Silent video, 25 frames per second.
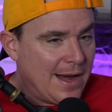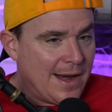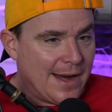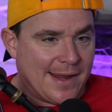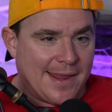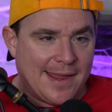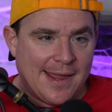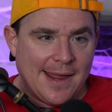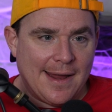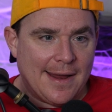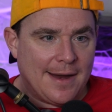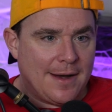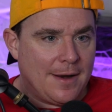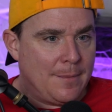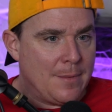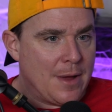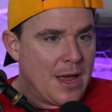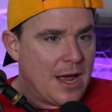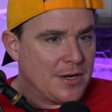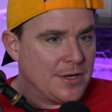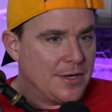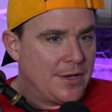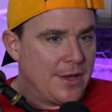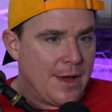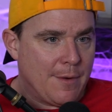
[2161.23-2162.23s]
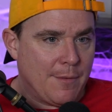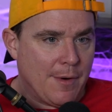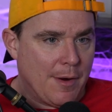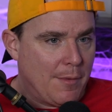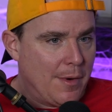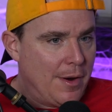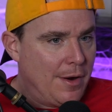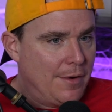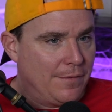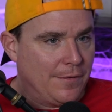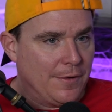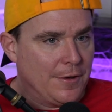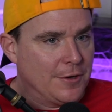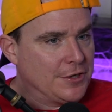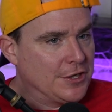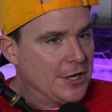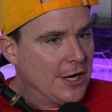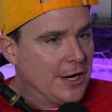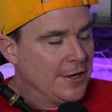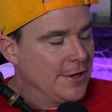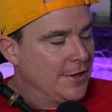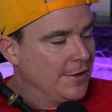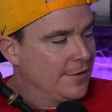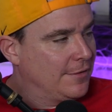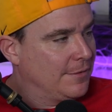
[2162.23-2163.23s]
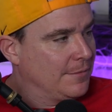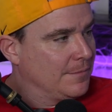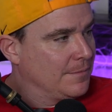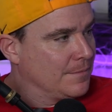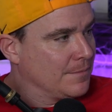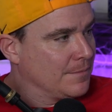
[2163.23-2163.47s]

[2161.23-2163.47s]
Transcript: I can't imagine that went well for the Chinese.